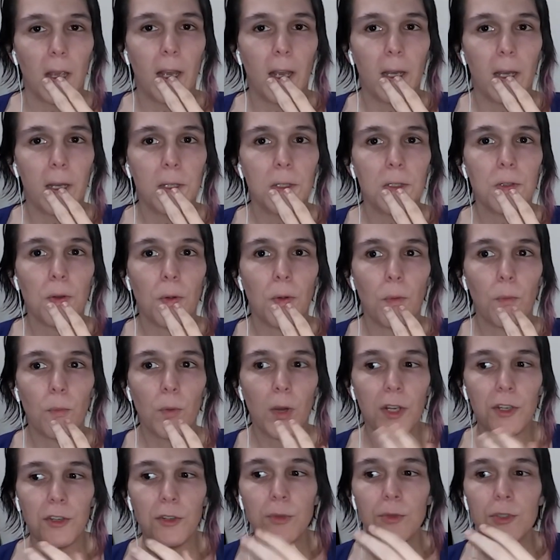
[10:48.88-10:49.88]
And
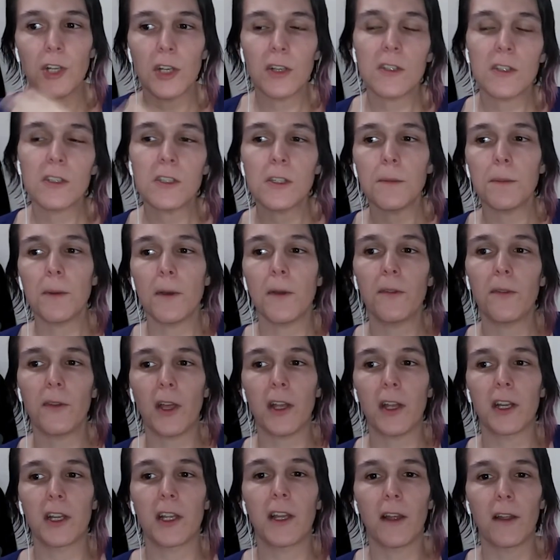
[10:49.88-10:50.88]
when you juxtapose
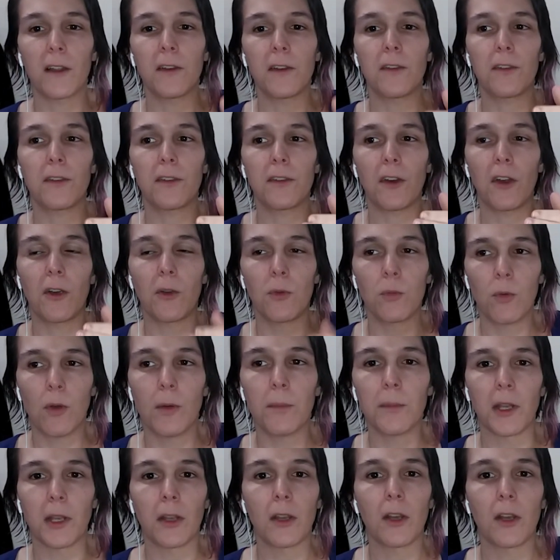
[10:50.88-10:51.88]
that against a
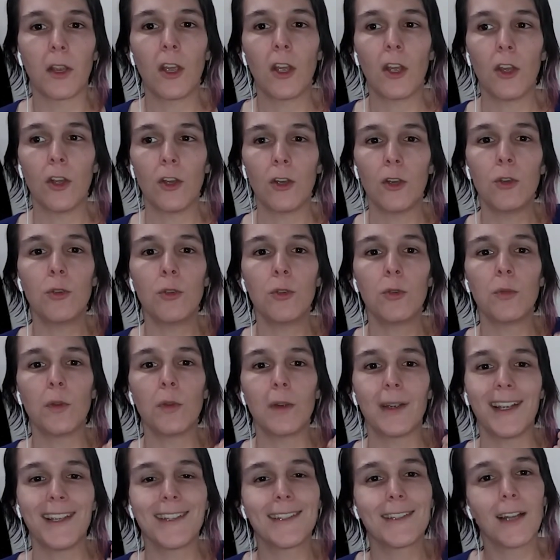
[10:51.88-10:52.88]
woman who
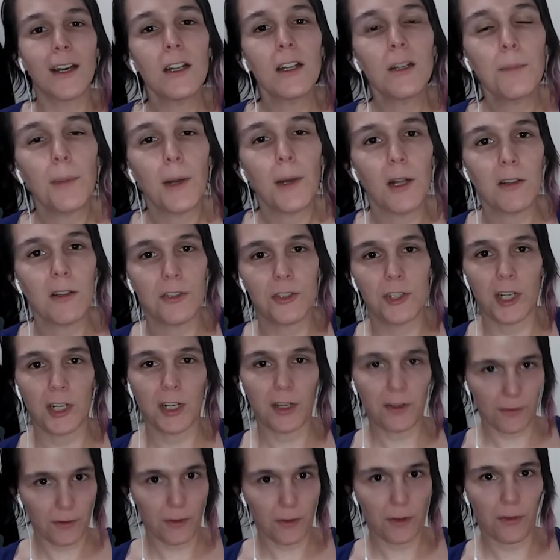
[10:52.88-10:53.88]
is not
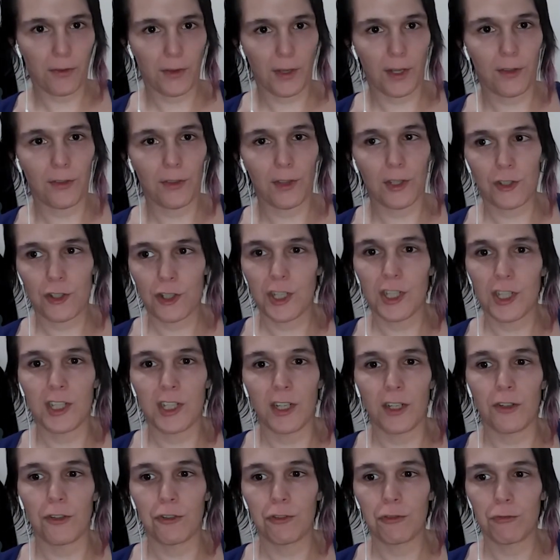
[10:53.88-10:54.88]
apologetic for the thing that she
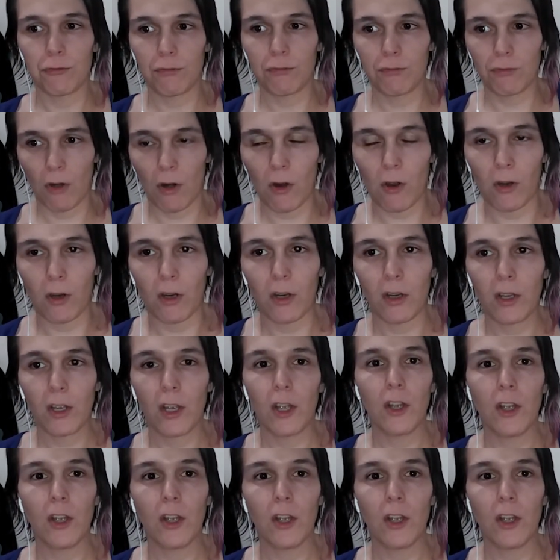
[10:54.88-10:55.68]
did wrong,